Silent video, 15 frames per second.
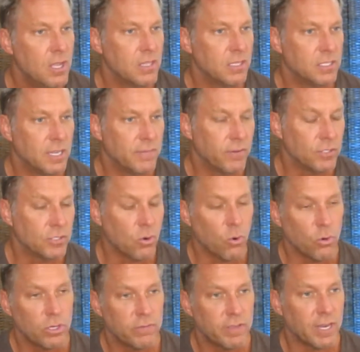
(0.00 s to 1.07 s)
the difference,
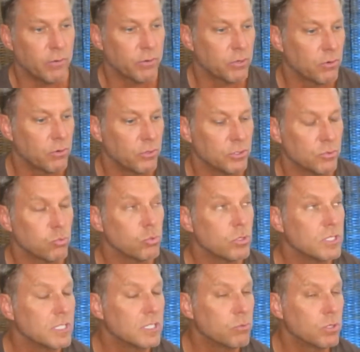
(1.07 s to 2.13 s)
or you've got a recruiter who's
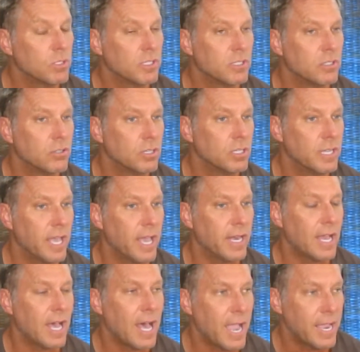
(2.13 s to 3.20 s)
really, really good at
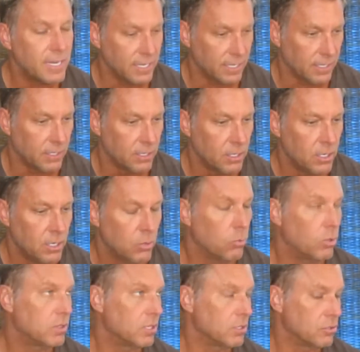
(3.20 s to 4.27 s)
hiding
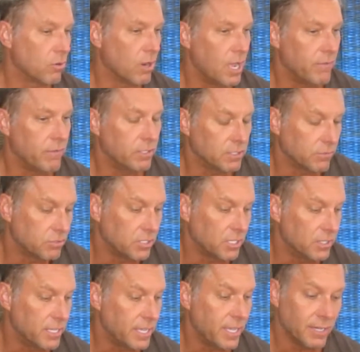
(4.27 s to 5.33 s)
what their drive is. I've
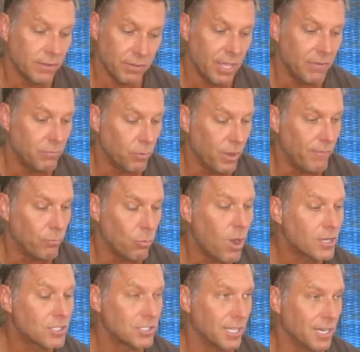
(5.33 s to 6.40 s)
seen that. I've, I've, I've
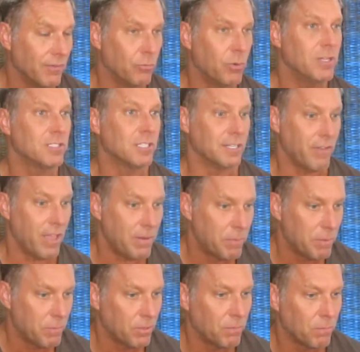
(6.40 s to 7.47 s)
watched that. I've witnessed that. I've had
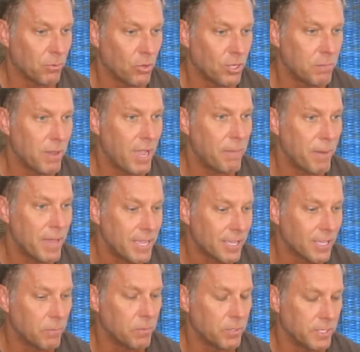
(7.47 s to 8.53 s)
people employed by my
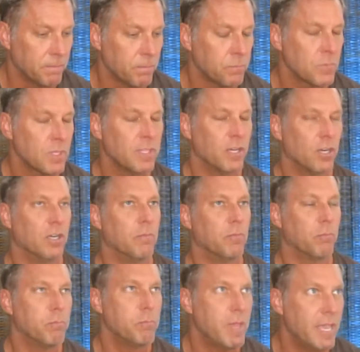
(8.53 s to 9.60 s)
company that are
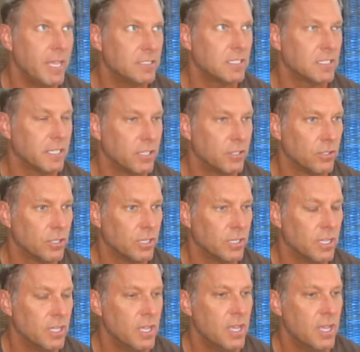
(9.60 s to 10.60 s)
amazingly good